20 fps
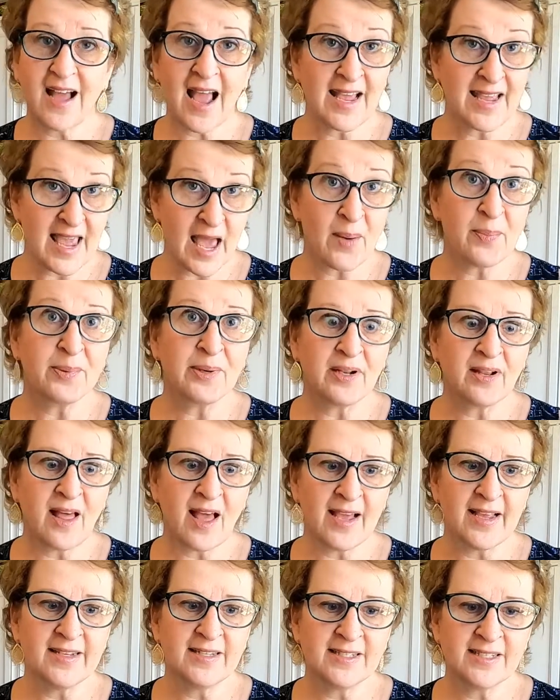I
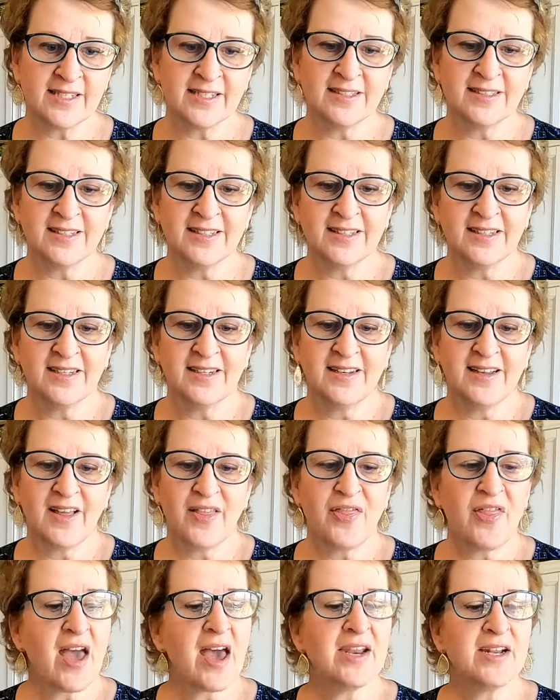capitalized,
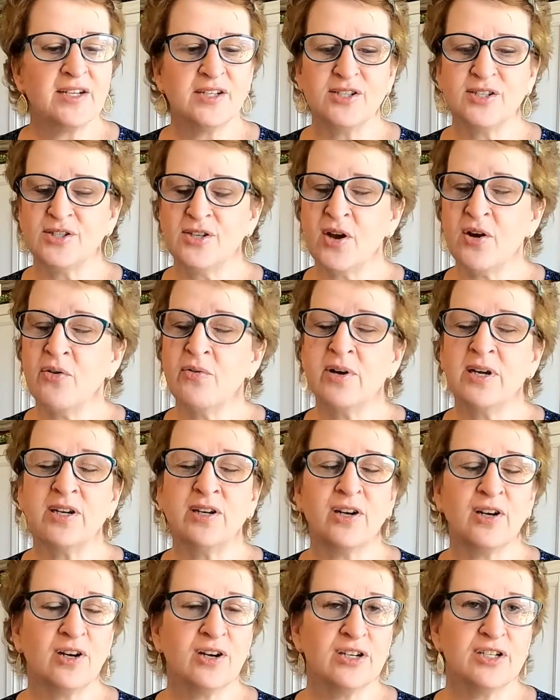that is so
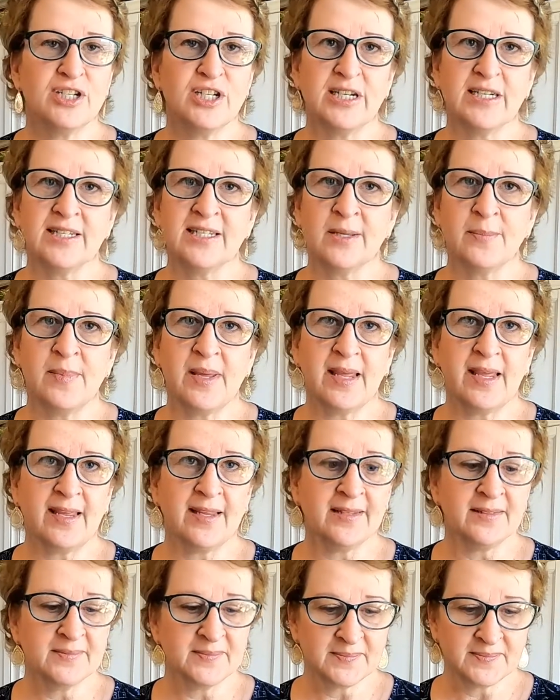encouraging to
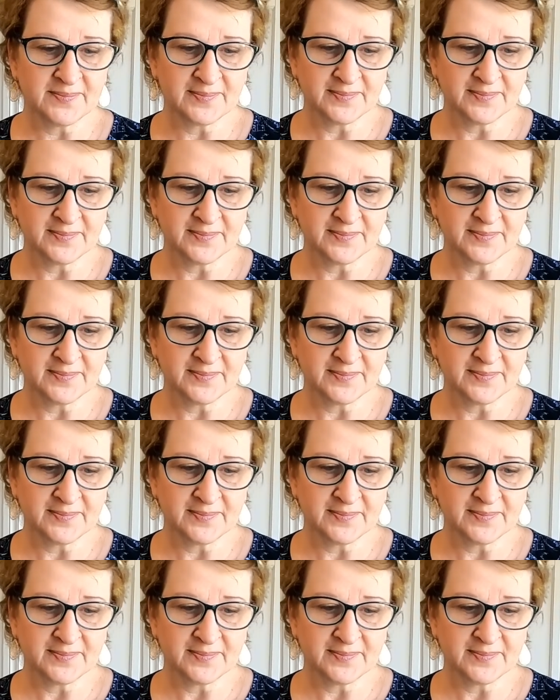me.